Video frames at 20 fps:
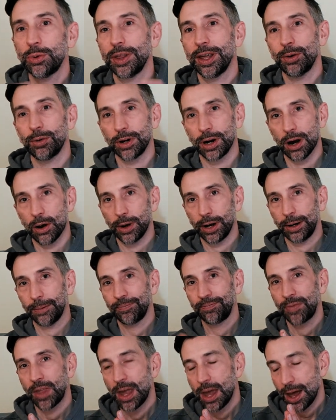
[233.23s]
where they were going,
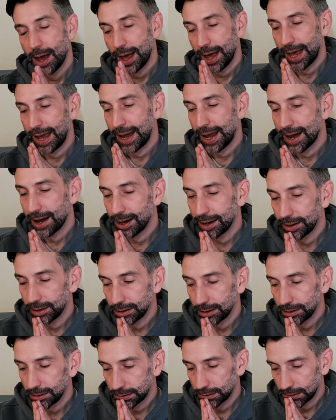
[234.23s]

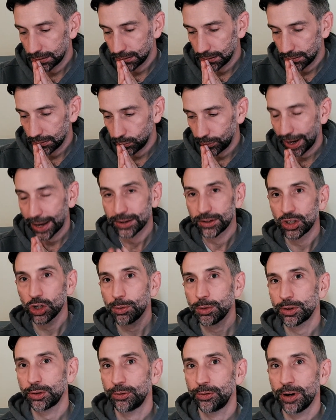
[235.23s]
and we had so
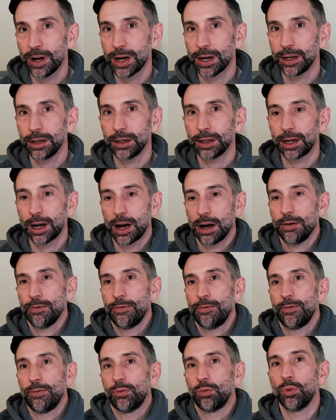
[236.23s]
much fun kind
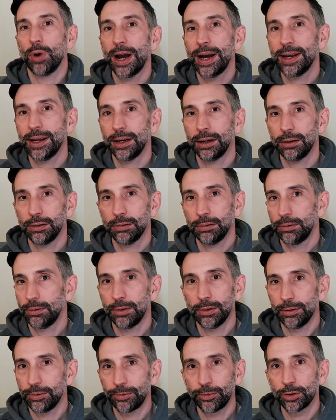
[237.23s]
of writing
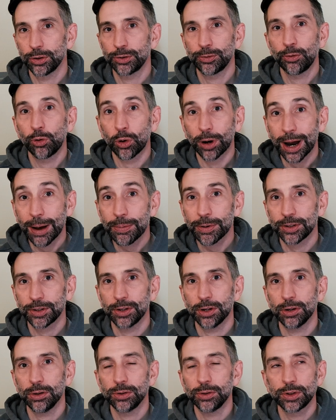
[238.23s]
first 4
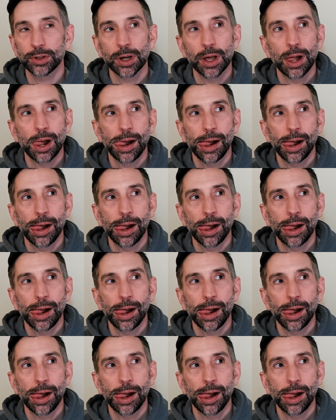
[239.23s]
episodes